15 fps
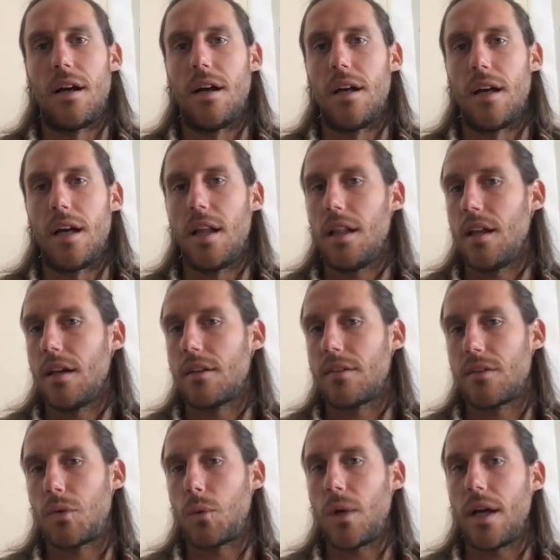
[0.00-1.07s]
it looks
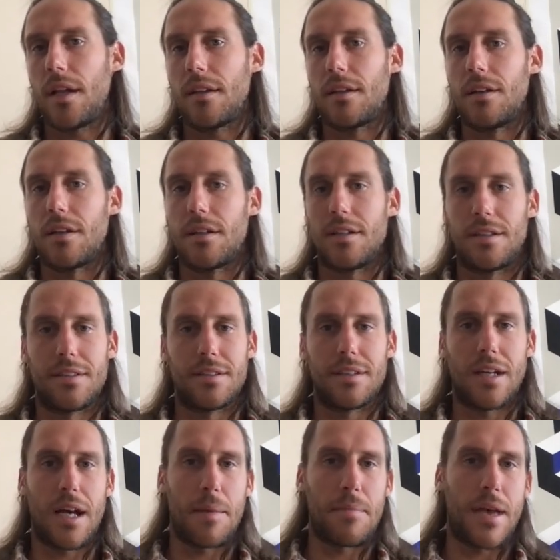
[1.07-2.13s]
quite good.
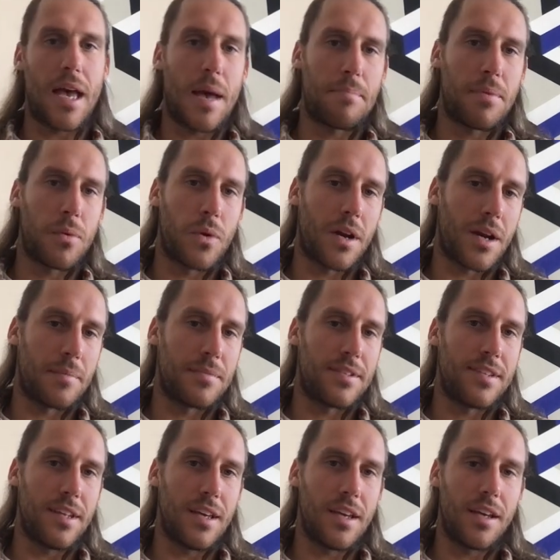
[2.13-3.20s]
I'm happy what I'm
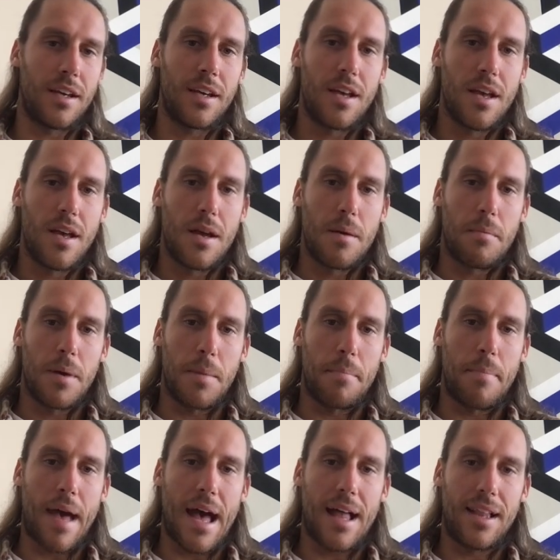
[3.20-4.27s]
seeing. My
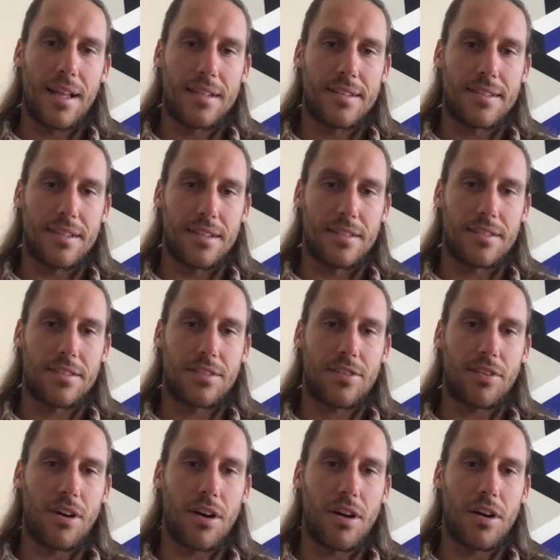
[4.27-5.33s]
balance is
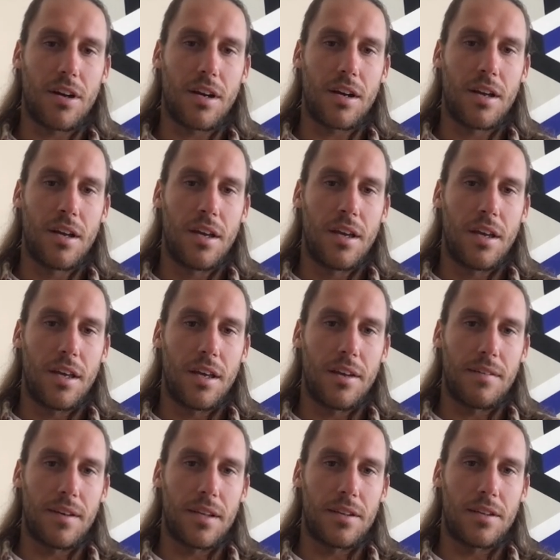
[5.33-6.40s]
strong,
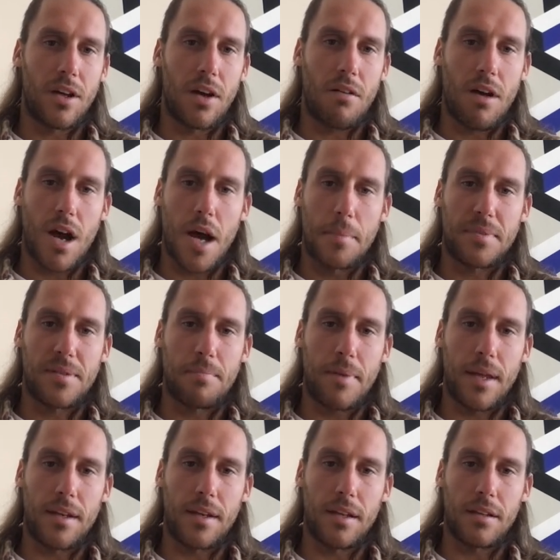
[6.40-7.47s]
even though I'm
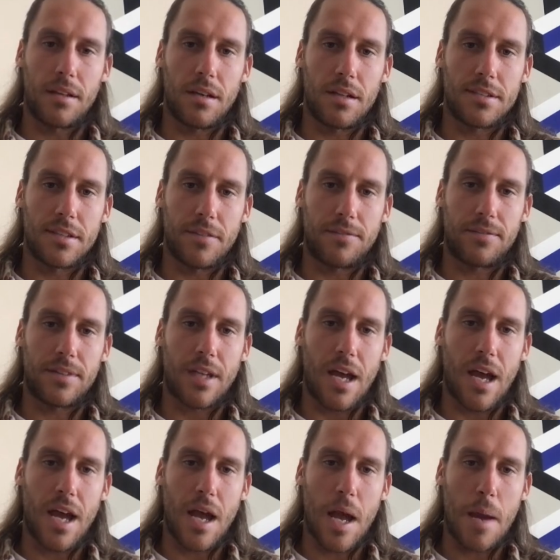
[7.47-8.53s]
spending lots of
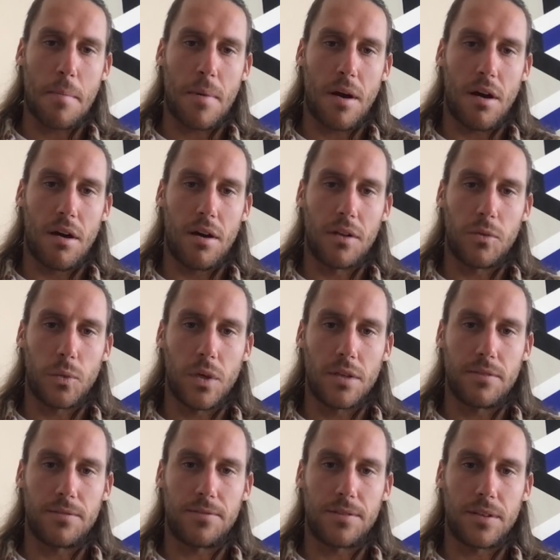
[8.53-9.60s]
time on
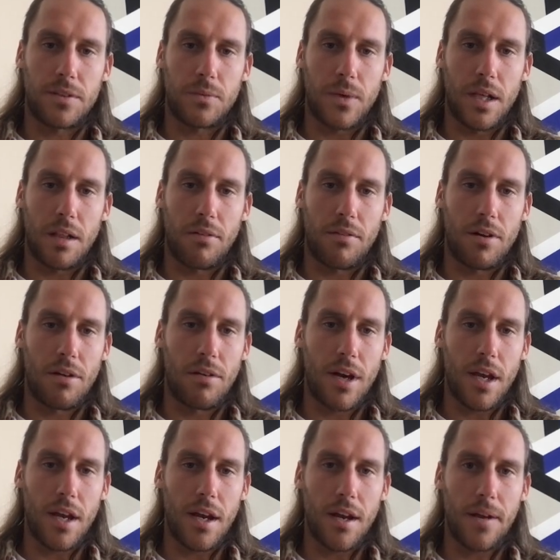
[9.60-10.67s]
one foot while
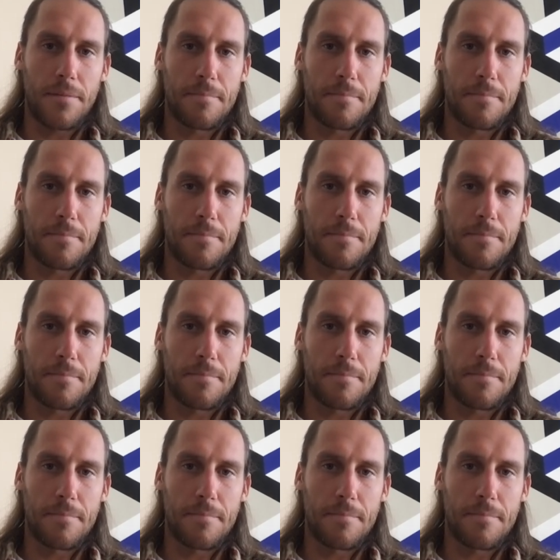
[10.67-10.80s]
rotating.